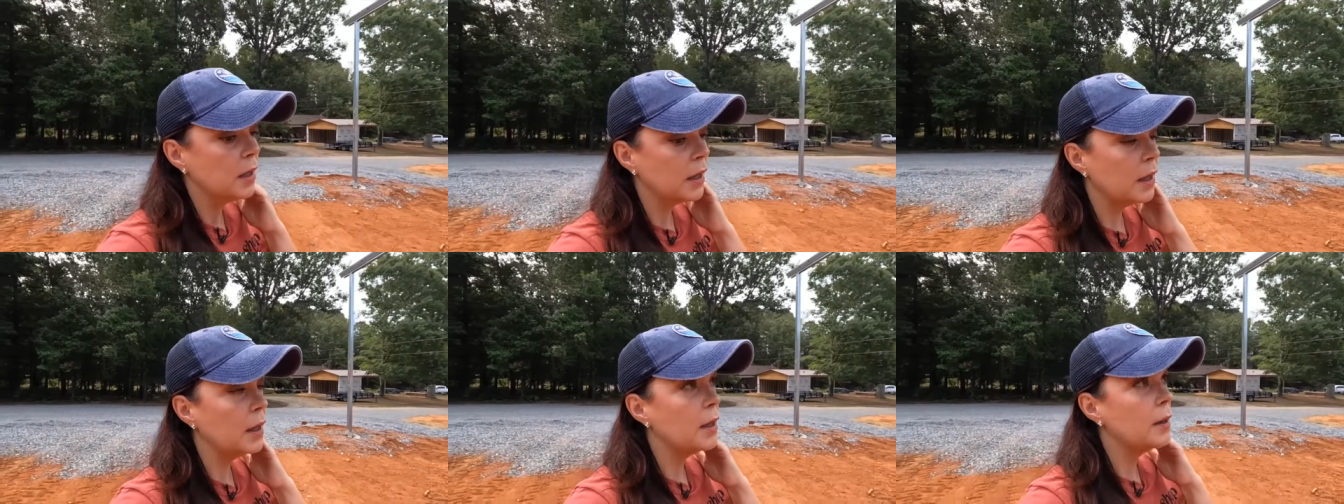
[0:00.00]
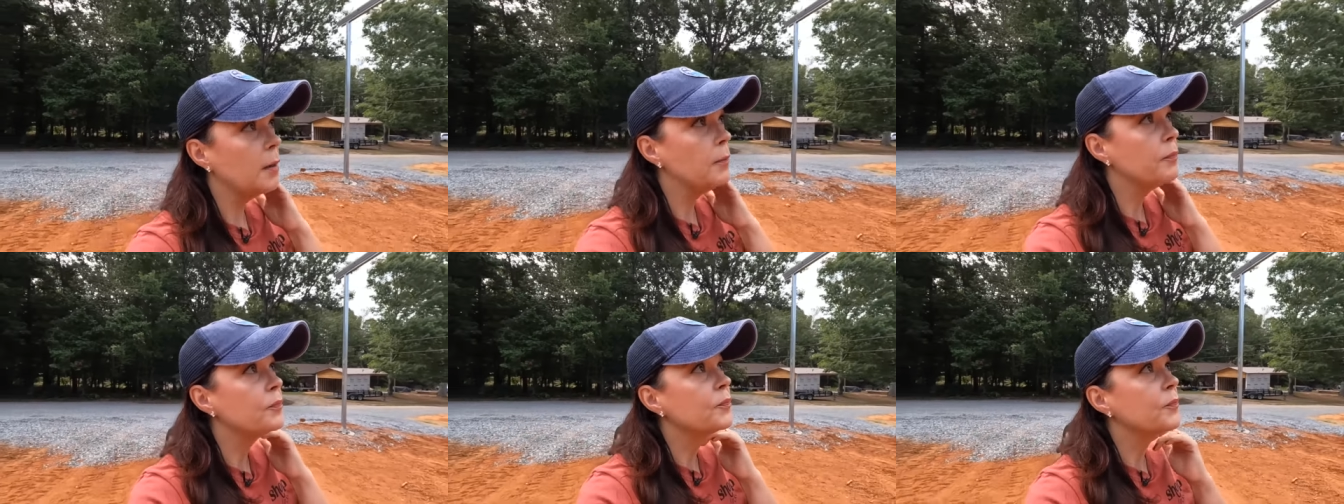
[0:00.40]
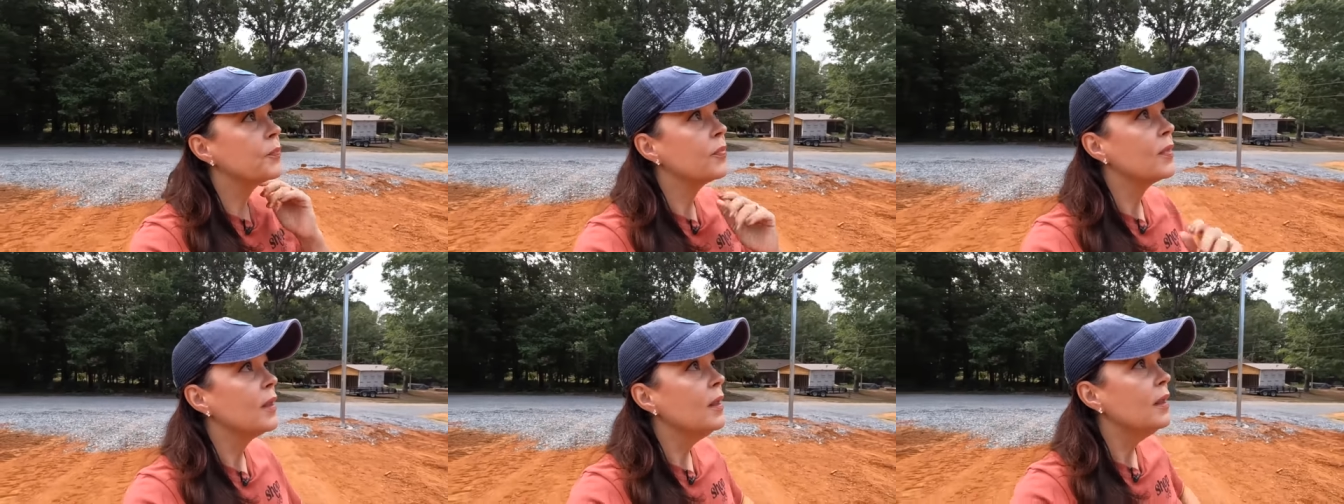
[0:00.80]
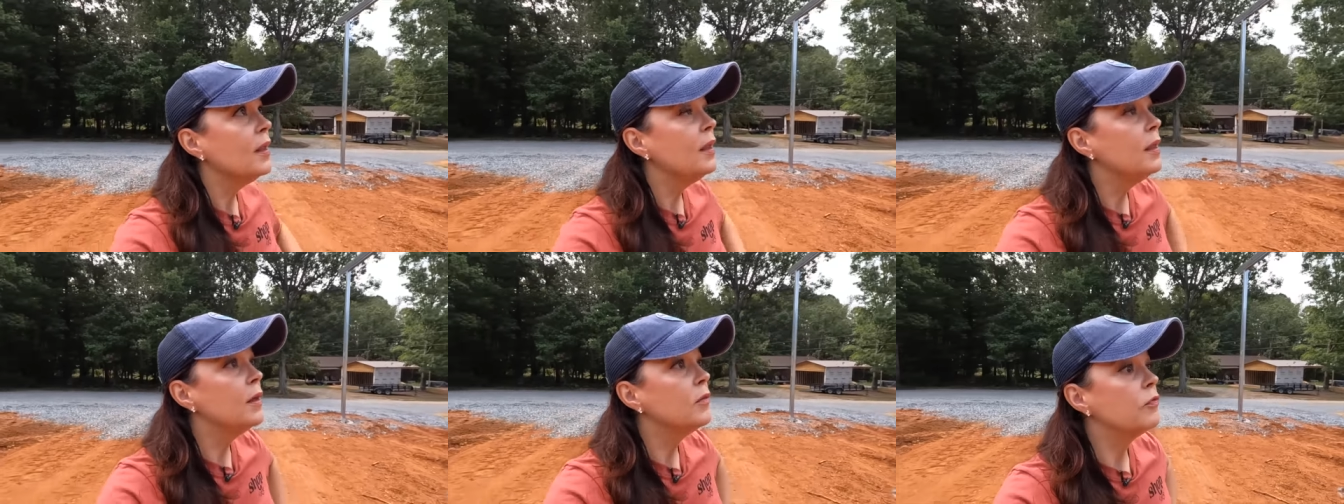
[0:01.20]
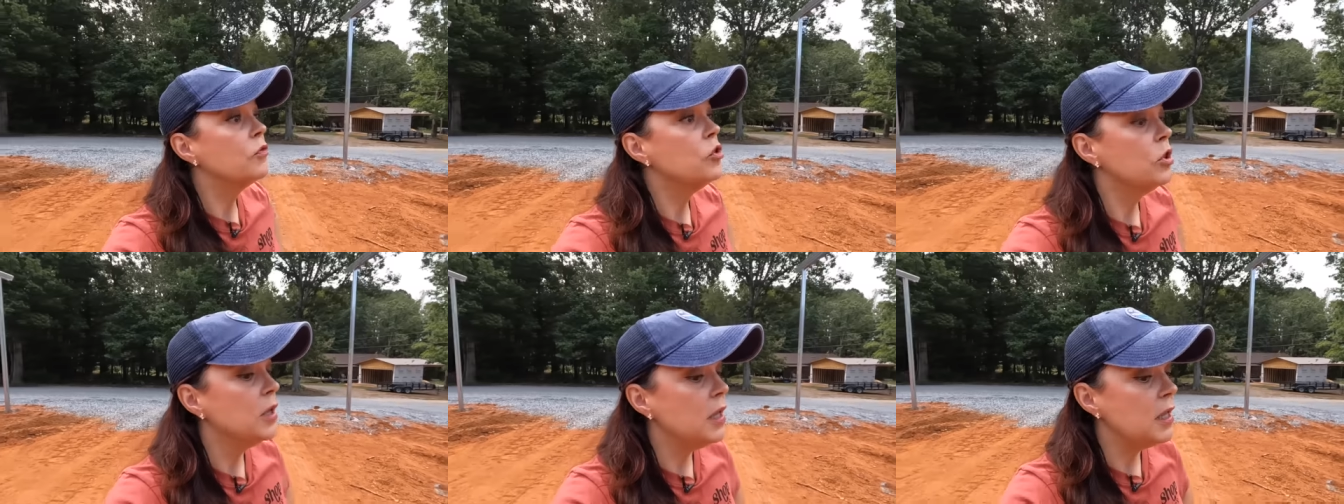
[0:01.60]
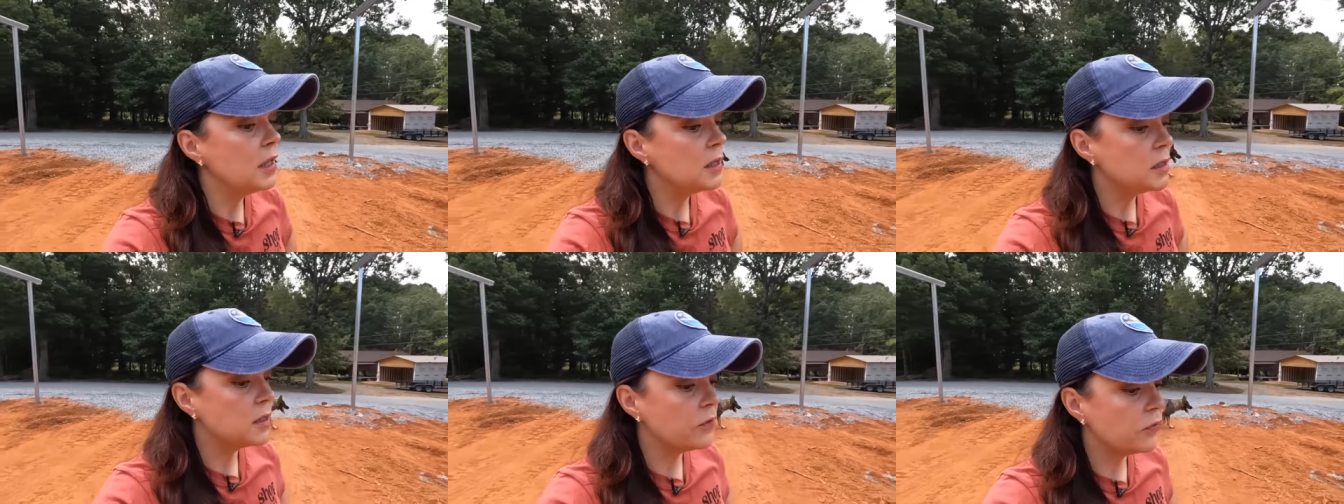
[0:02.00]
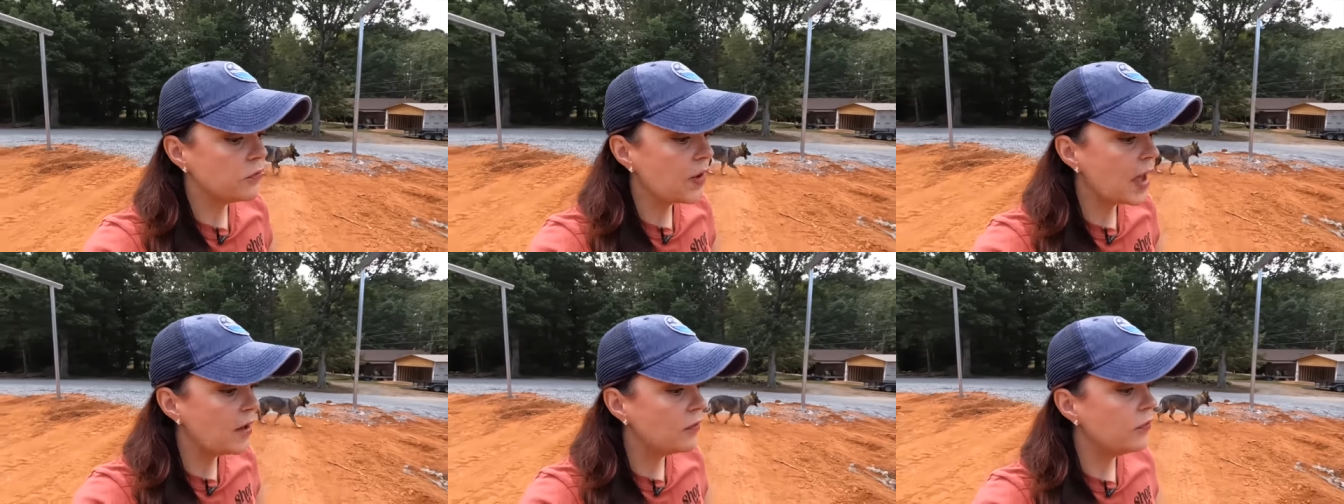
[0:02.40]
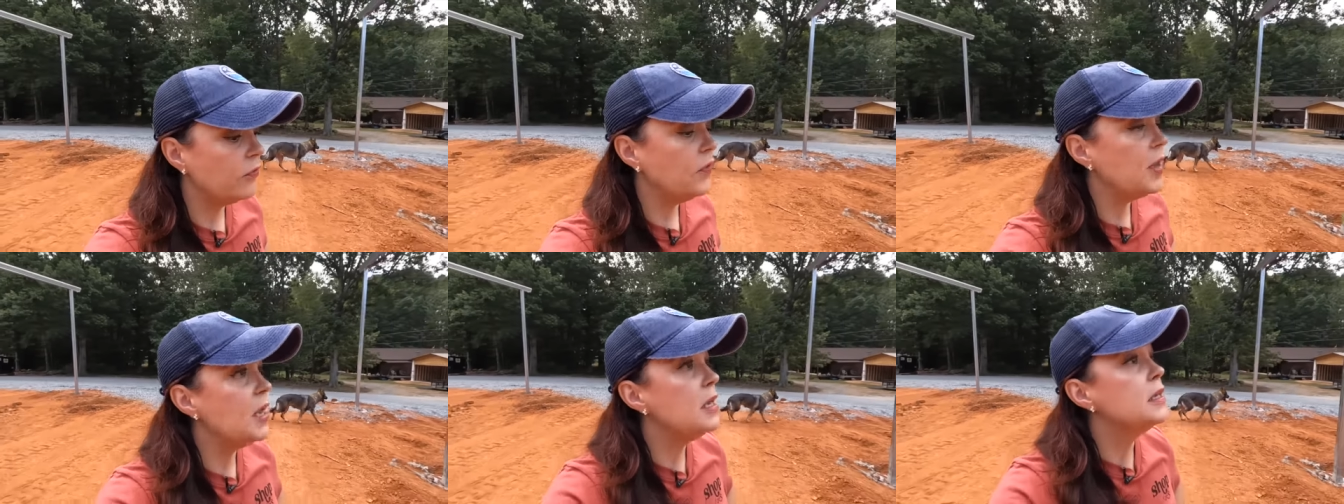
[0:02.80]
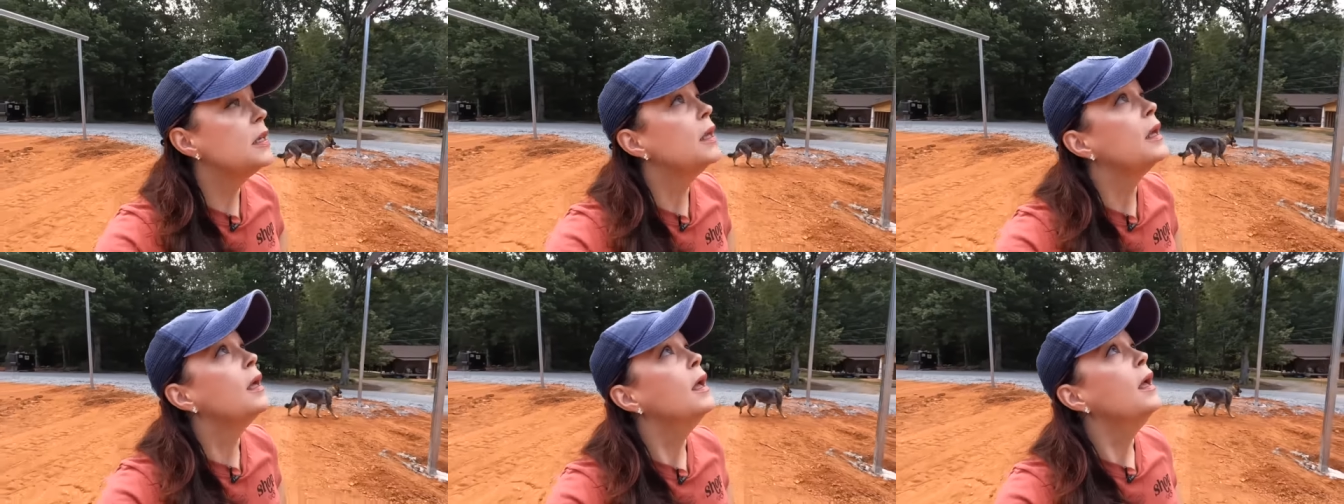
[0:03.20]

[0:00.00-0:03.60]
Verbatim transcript: if Jenny is 5 feet,